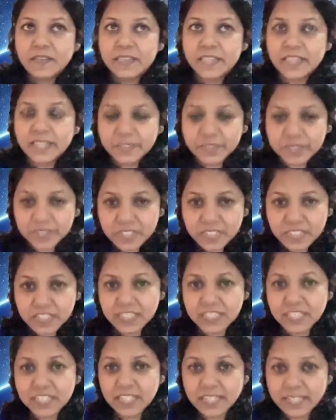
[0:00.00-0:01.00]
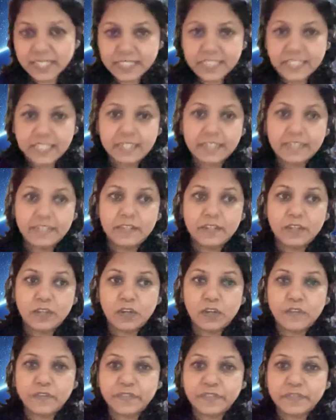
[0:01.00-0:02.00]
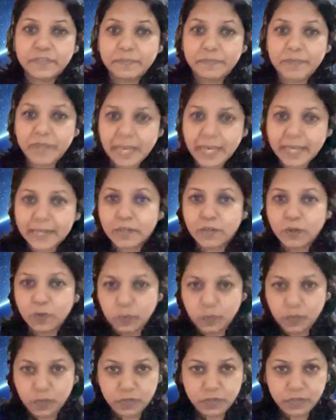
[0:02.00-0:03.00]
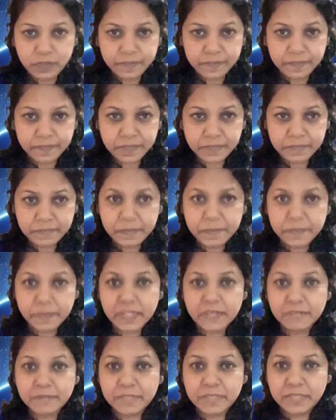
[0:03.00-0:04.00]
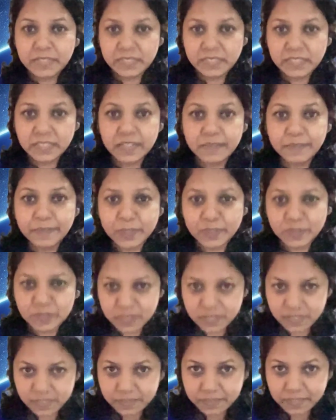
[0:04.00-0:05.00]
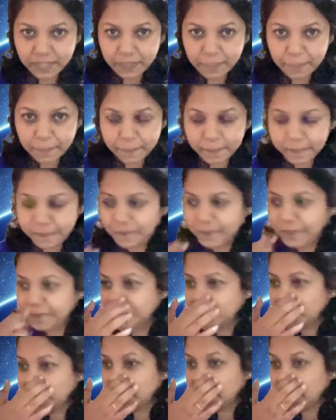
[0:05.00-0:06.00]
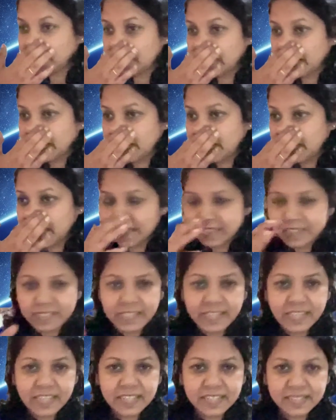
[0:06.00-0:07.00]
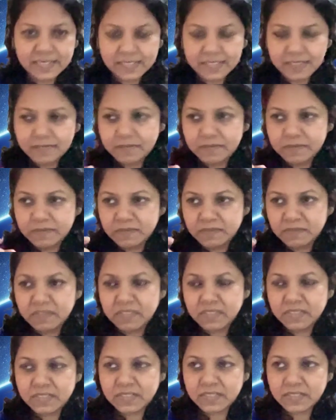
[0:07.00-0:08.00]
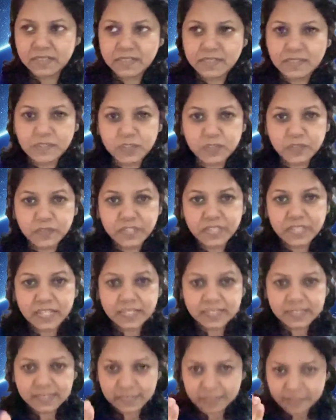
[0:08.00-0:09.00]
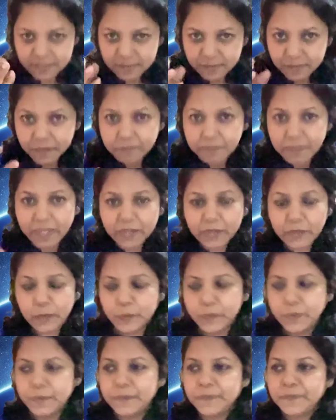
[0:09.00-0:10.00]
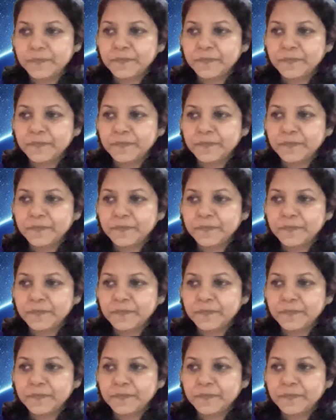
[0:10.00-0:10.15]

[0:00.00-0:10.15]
There is the idea of the black hole that people have been thinking about since some time. Like the galaxy, they say at the center of the galaxy, there's a black hole.